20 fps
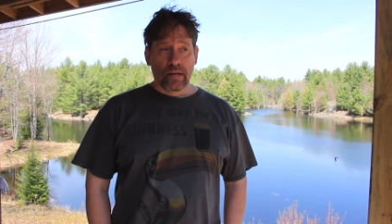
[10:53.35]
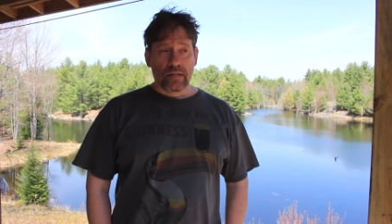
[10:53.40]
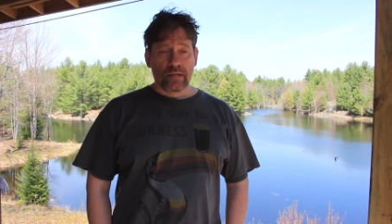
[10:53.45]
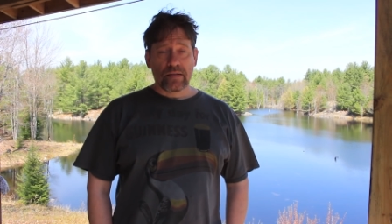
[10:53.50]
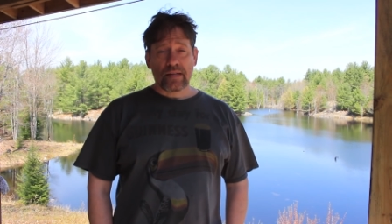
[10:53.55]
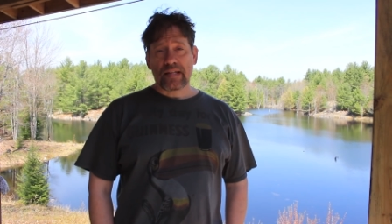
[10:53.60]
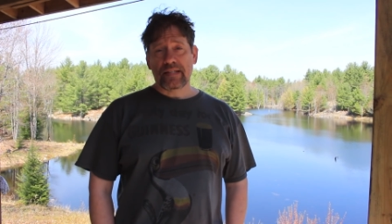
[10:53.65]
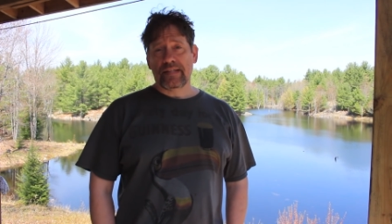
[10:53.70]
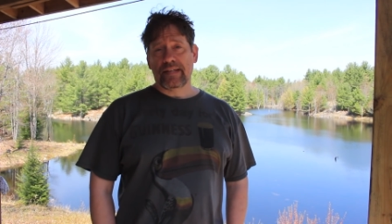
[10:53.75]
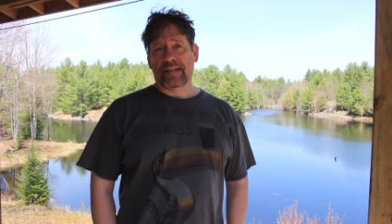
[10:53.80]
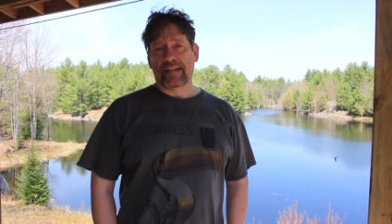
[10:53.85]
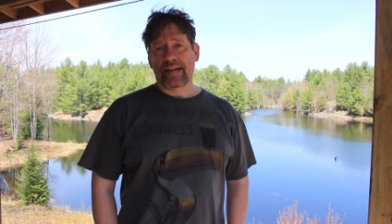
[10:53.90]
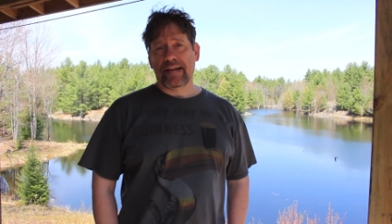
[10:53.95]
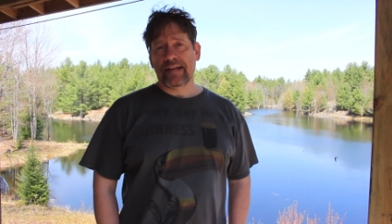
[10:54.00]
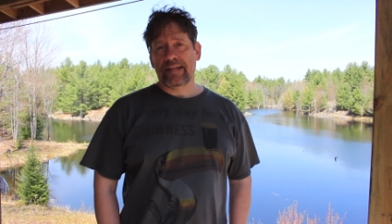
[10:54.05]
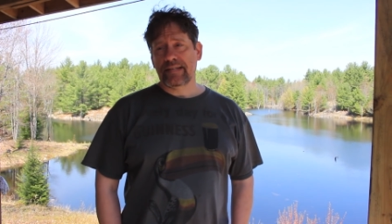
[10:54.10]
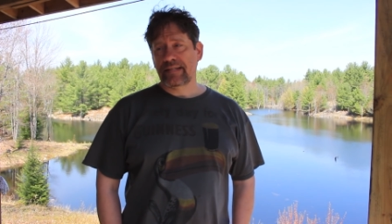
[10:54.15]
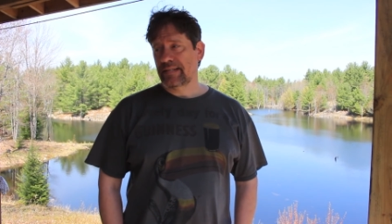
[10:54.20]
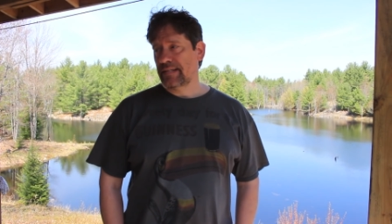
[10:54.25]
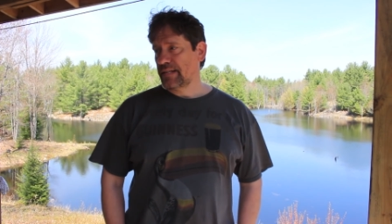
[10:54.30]
So that's it,
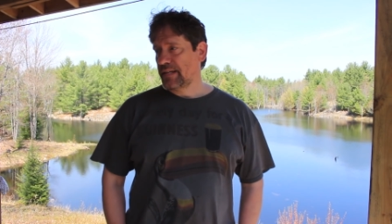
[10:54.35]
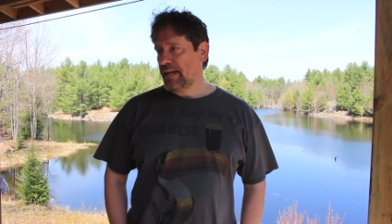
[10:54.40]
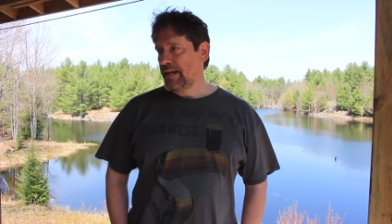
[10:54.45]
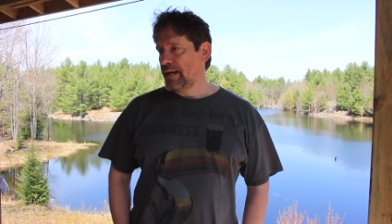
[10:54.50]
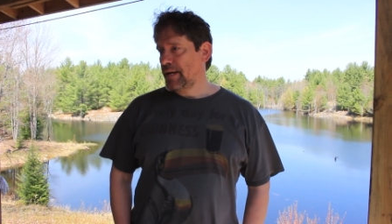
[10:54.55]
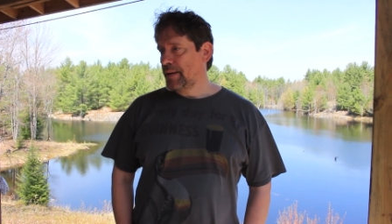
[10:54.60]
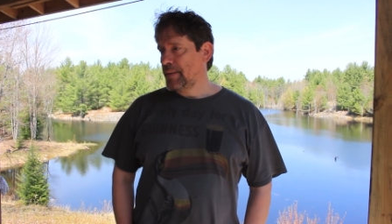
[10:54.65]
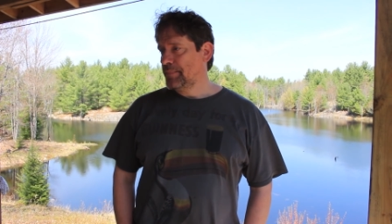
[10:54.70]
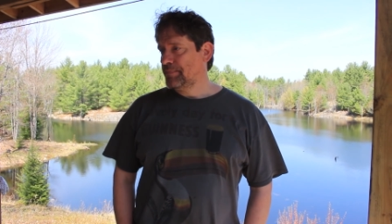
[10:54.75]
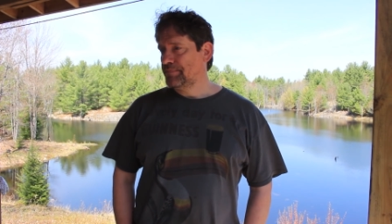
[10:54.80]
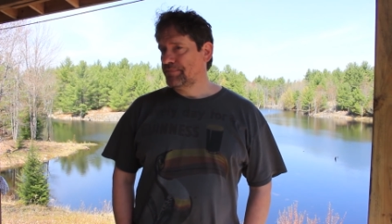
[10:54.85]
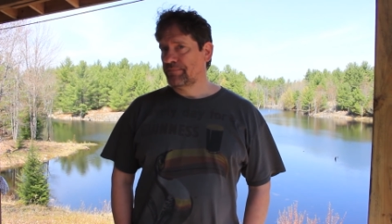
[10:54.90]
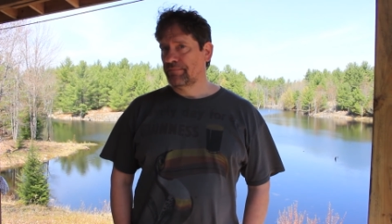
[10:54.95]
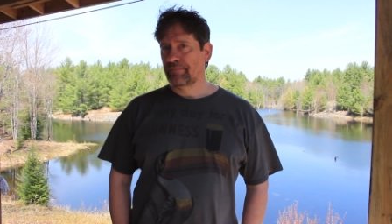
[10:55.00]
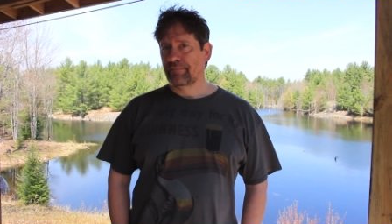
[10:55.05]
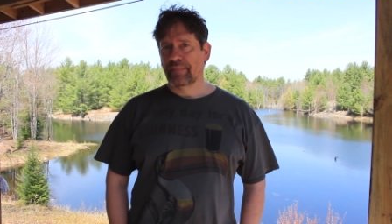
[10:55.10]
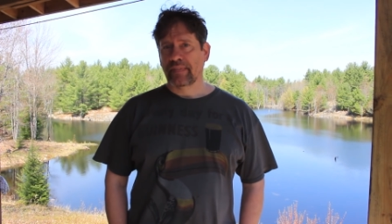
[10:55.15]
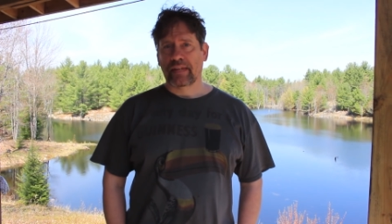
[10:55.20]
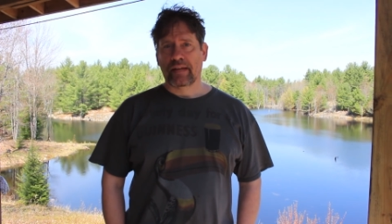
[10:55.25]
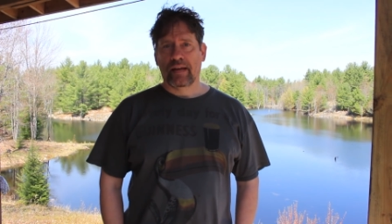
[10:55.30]
guys. Um,
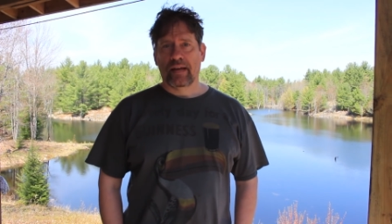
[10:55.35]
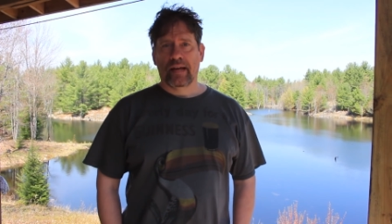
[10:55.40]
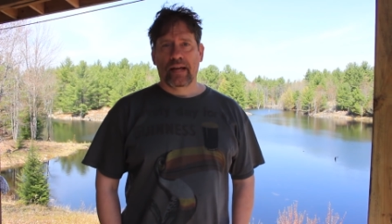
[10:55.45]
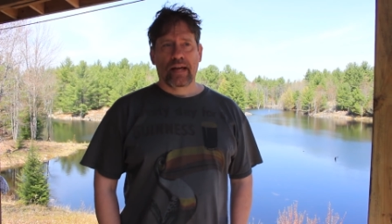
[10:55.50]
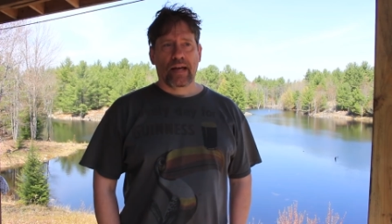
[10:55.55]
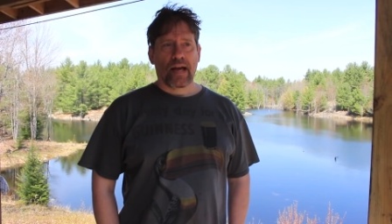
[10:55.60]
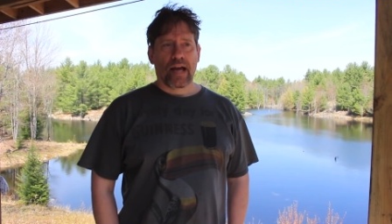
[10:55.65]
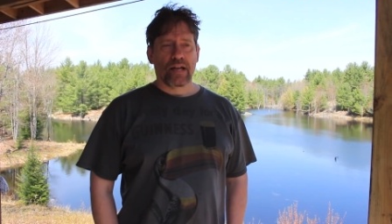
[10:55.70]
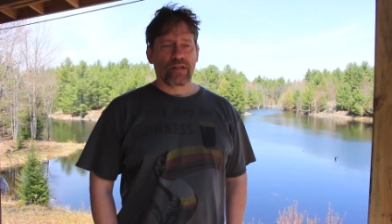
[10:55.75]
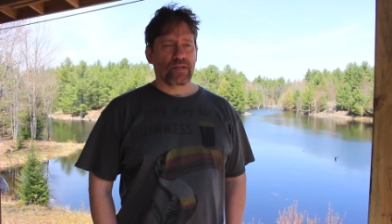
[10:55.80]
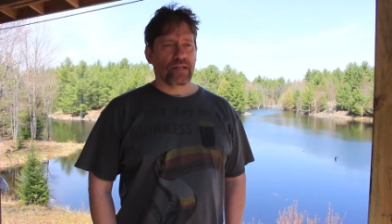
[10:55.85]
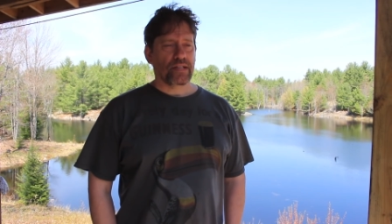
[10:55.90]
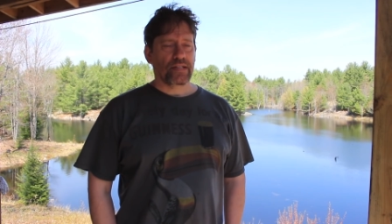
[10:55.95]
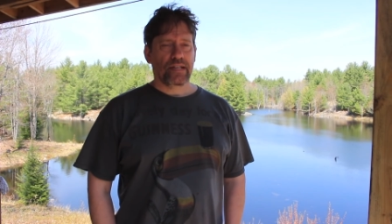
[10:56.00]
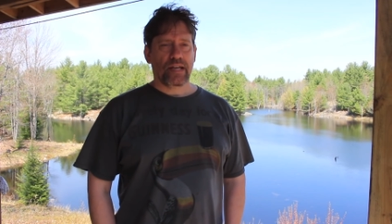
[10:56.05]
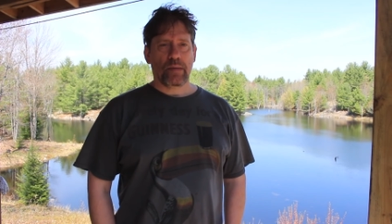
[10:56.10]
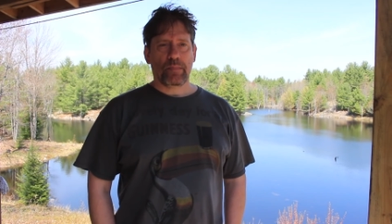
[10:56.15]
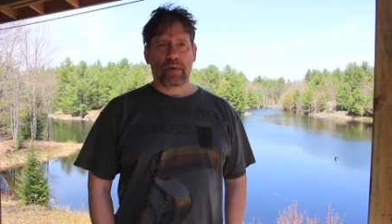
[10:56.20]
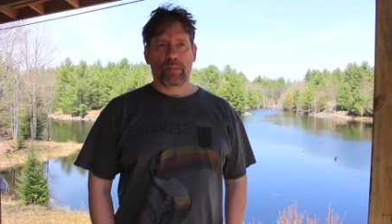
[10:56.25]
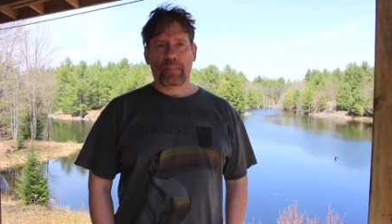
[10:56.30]
as you can
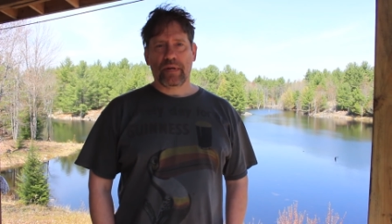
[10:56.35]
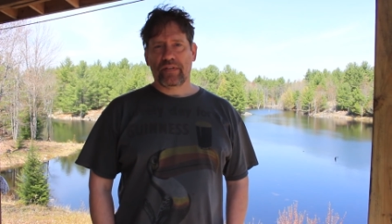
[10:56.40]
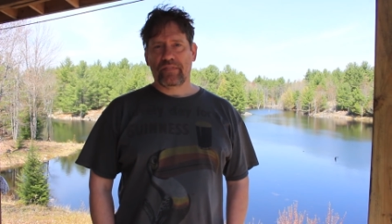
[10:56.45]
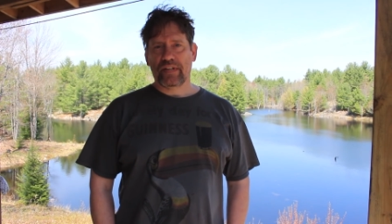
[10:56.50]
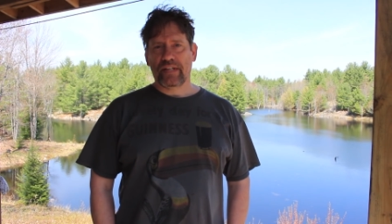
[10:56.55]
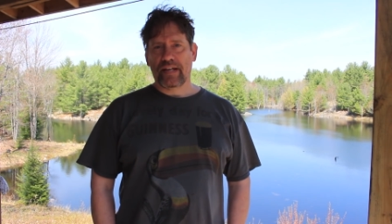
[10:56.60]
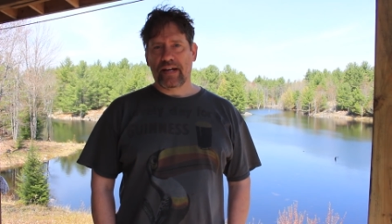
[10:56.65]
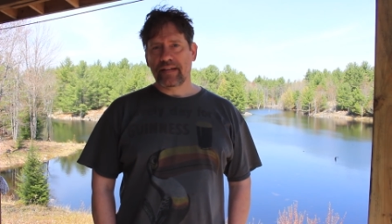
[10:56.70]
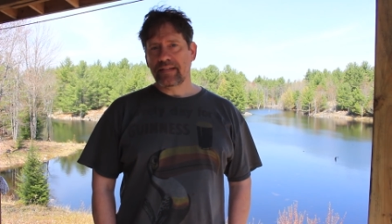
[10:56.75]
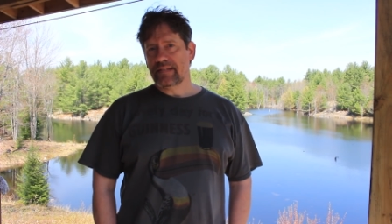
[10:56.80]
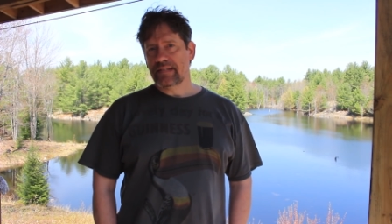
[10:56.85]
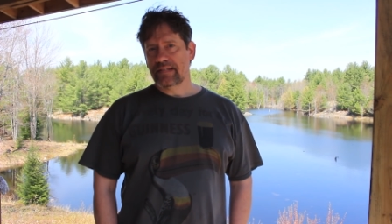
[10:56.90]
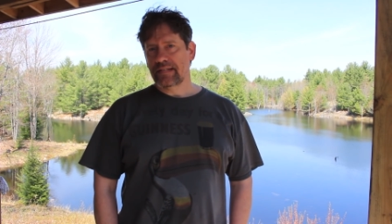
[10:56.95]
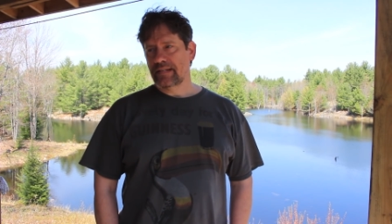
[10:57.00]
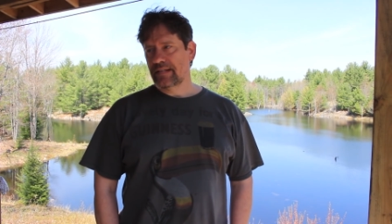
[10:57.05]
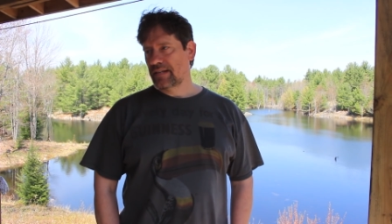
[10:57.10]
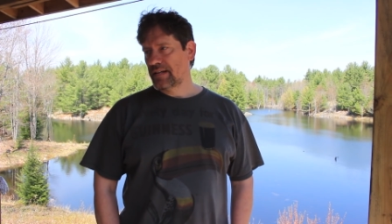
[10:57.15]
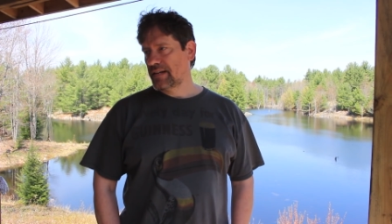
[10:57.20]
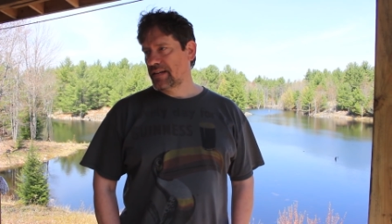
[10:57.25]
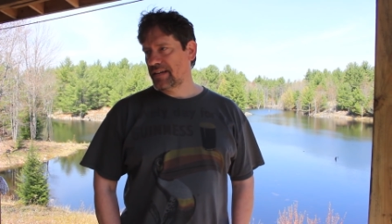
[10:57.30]
see, I'm a bit of a
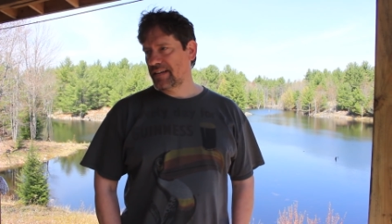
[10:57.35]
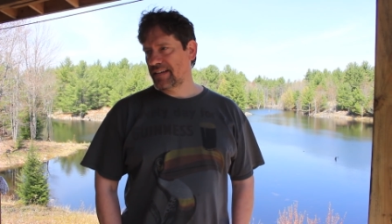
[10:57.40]
dunce